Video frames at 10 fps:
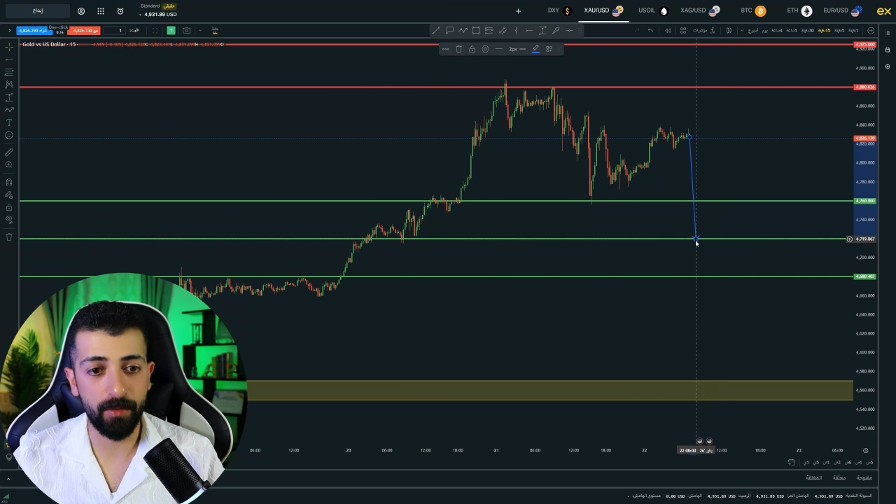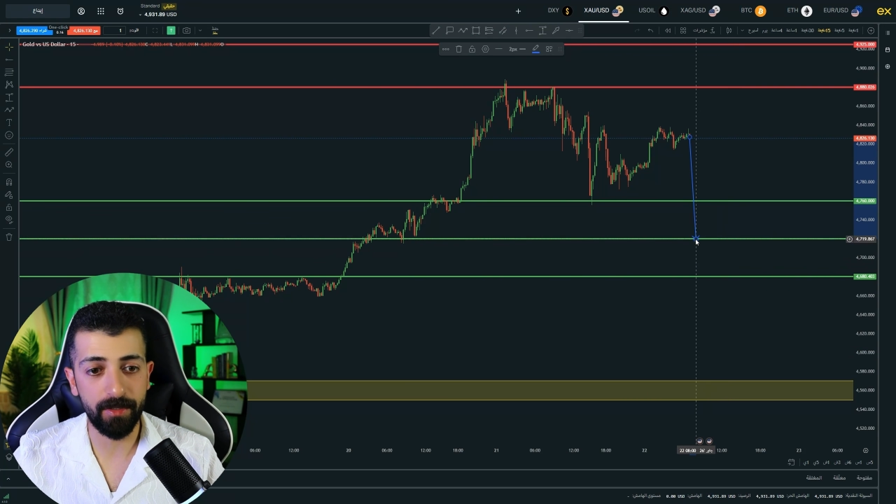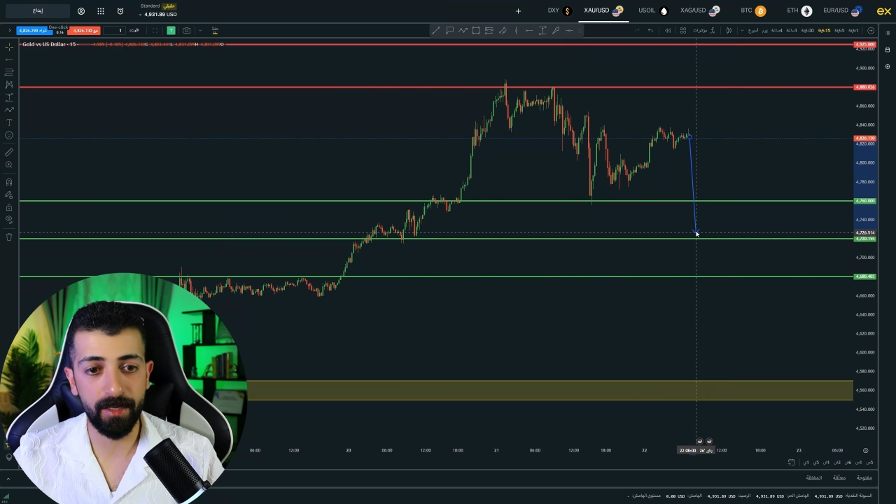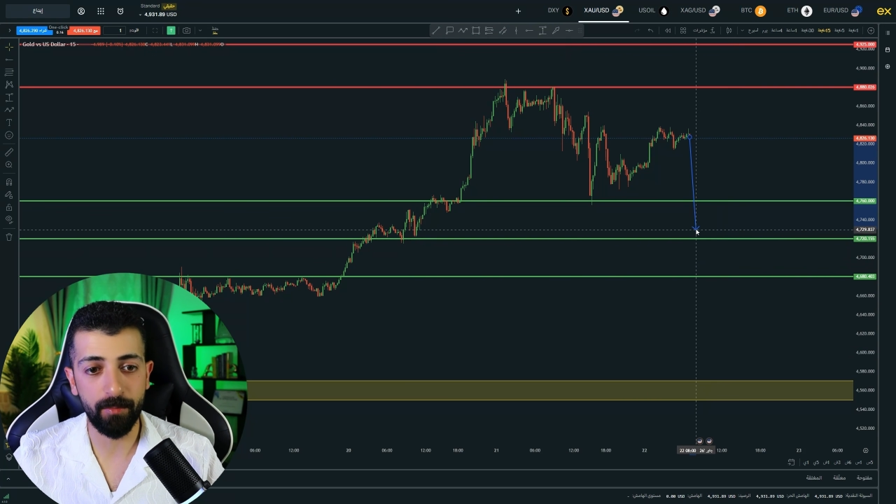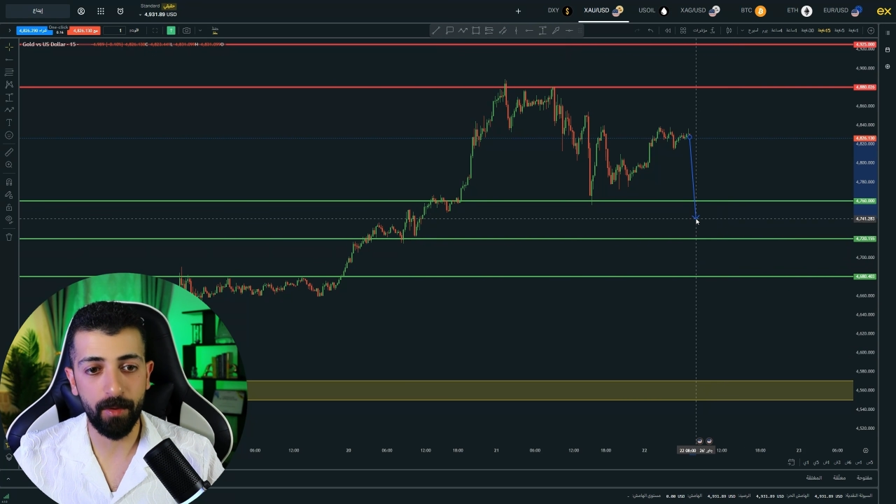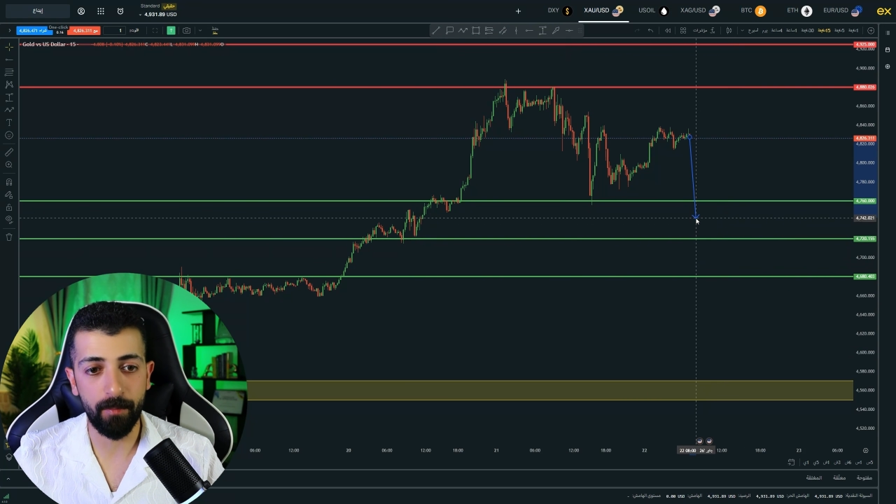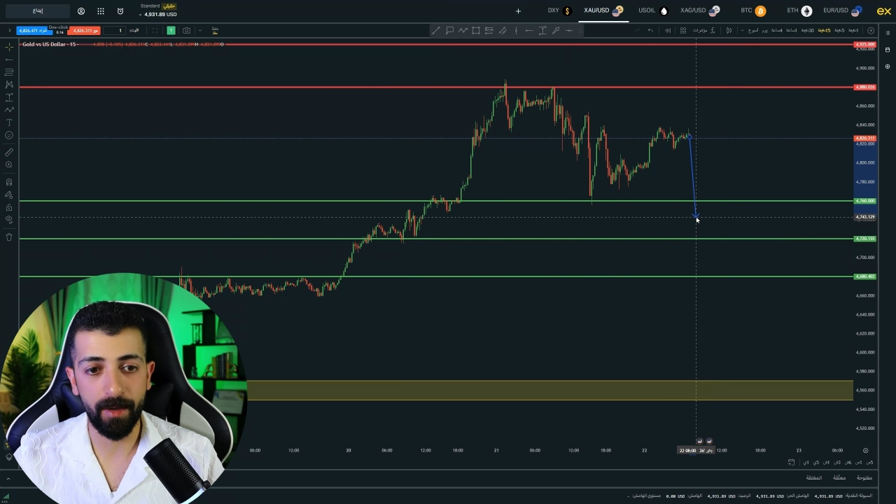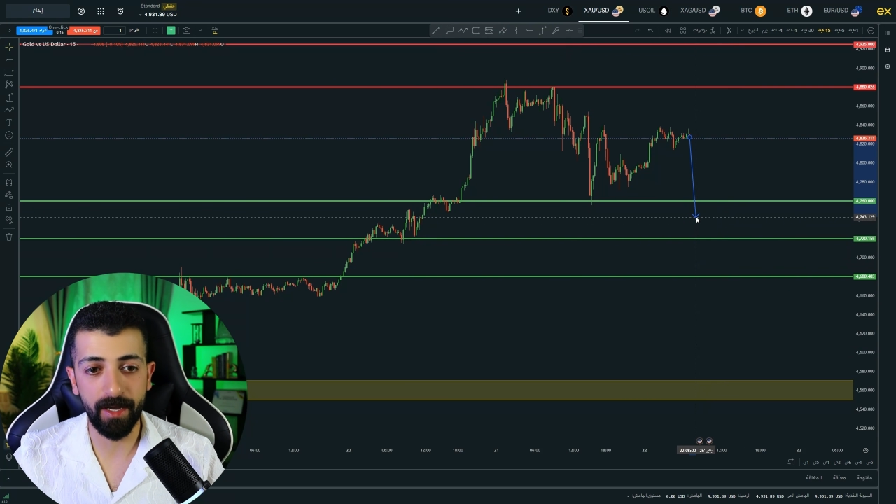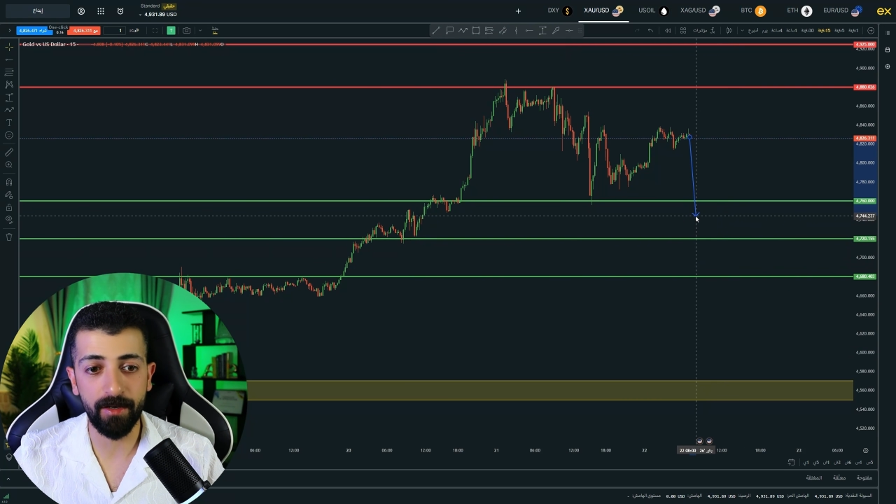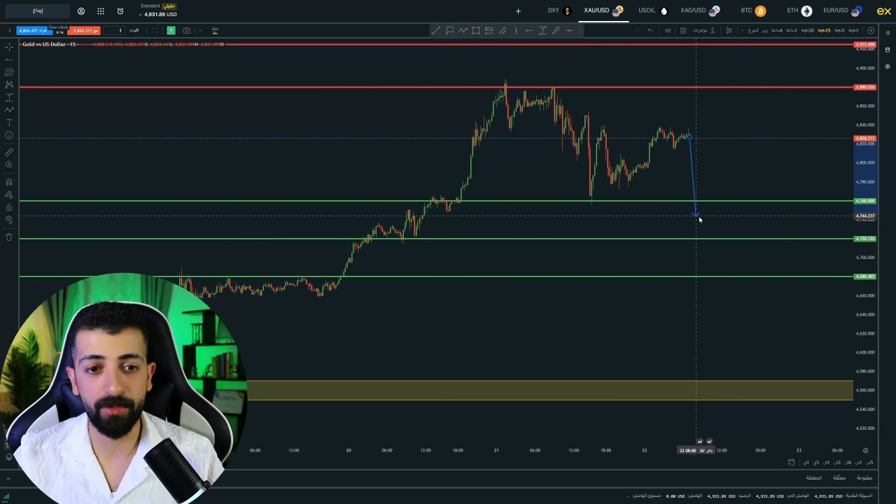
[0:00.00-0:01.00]
a deeper
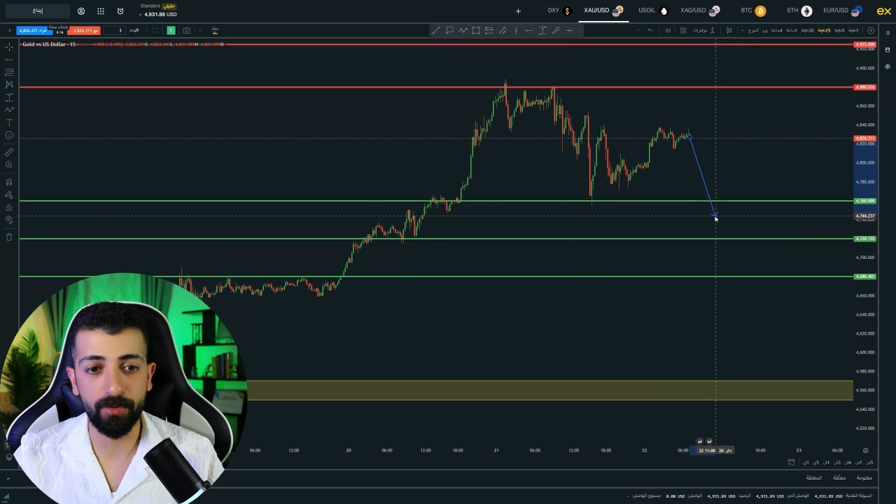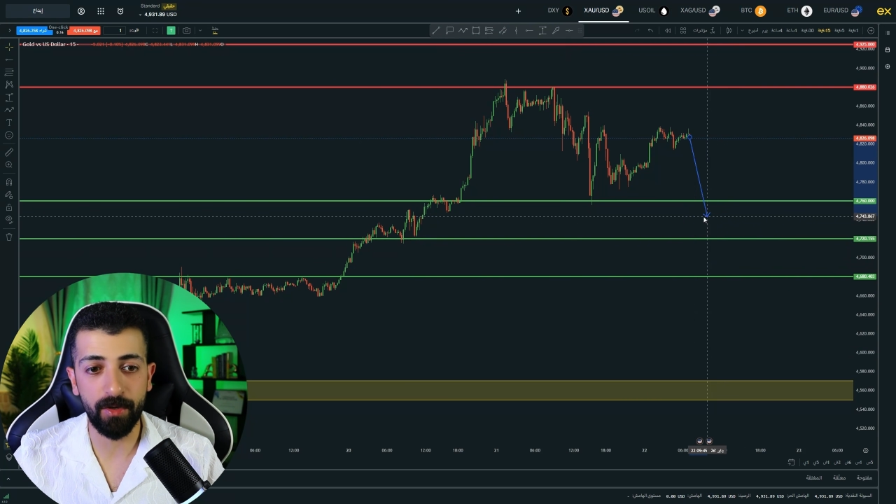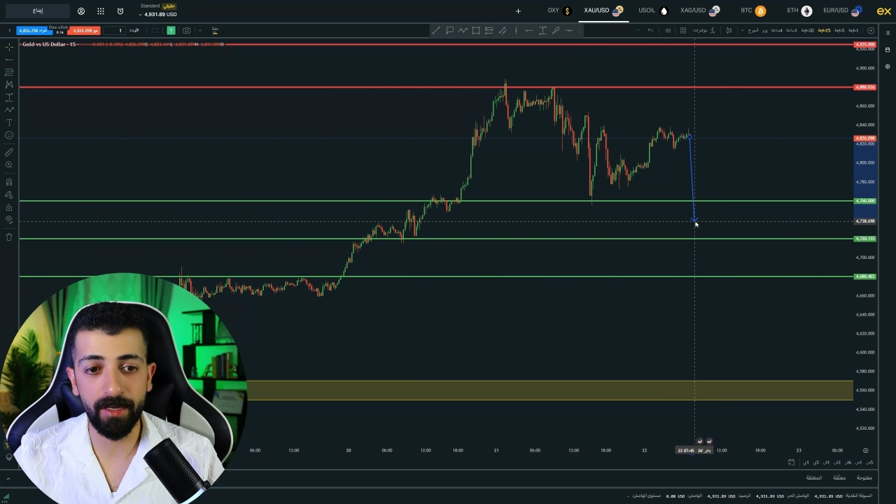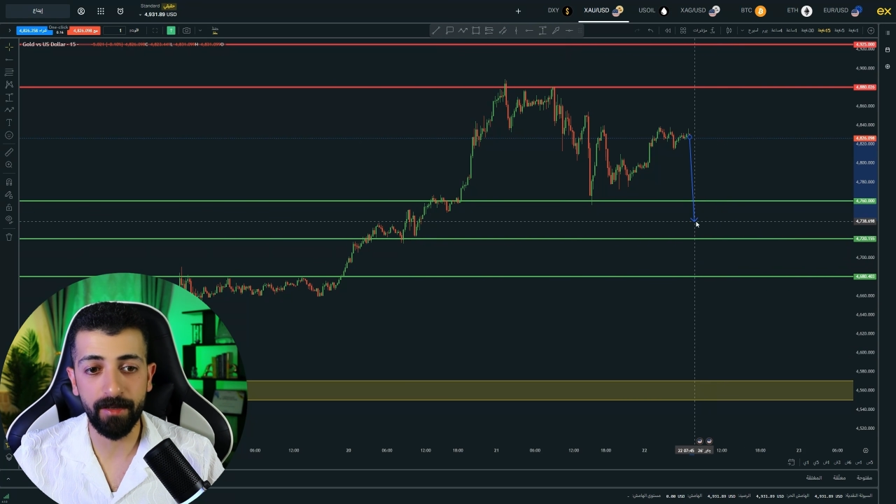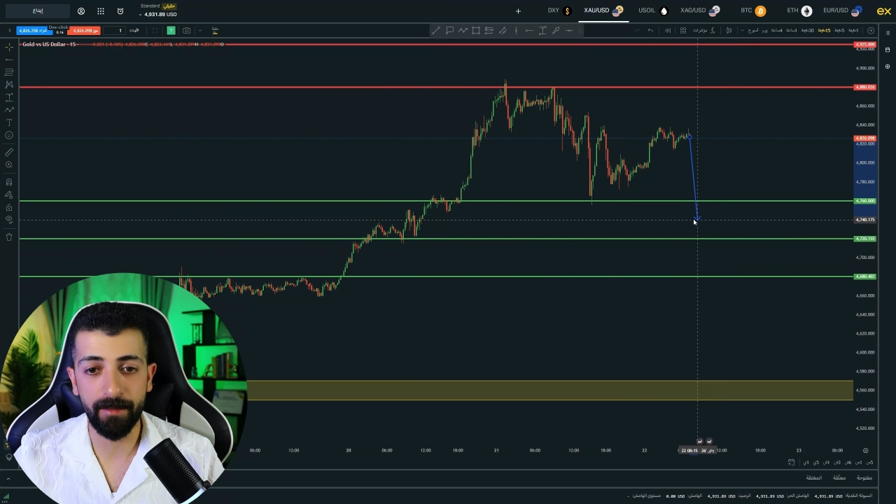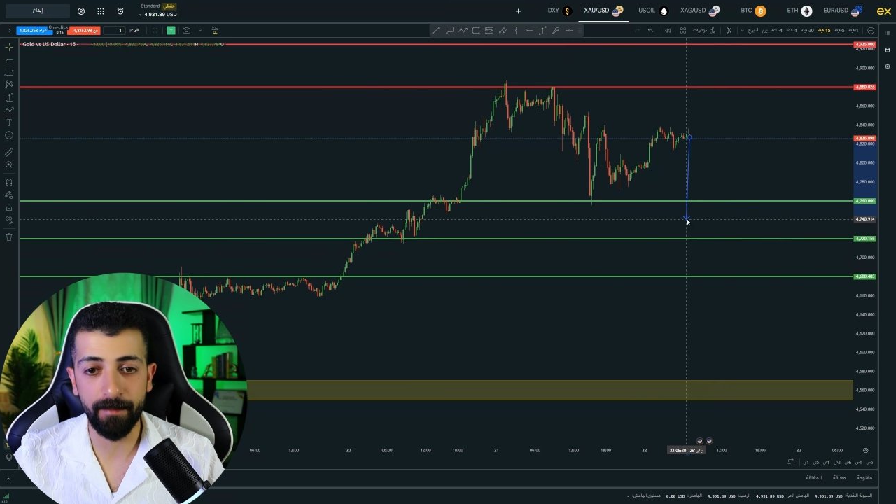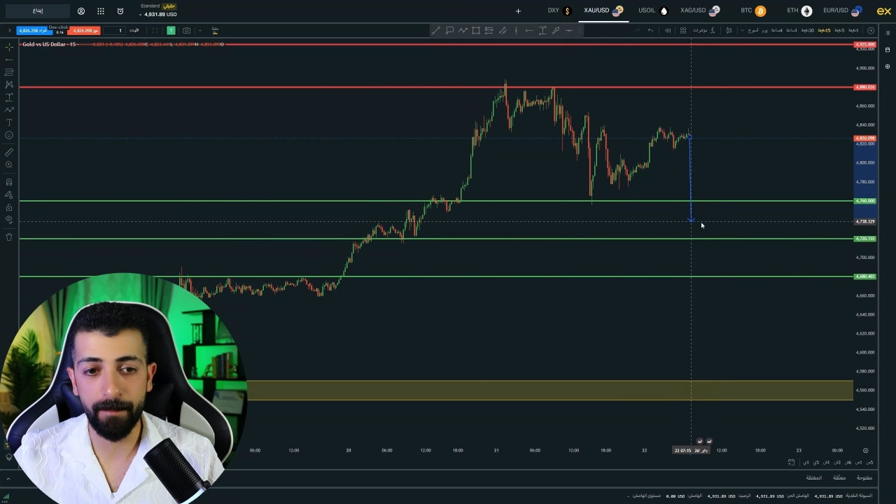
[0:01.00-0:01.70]
bearish trend.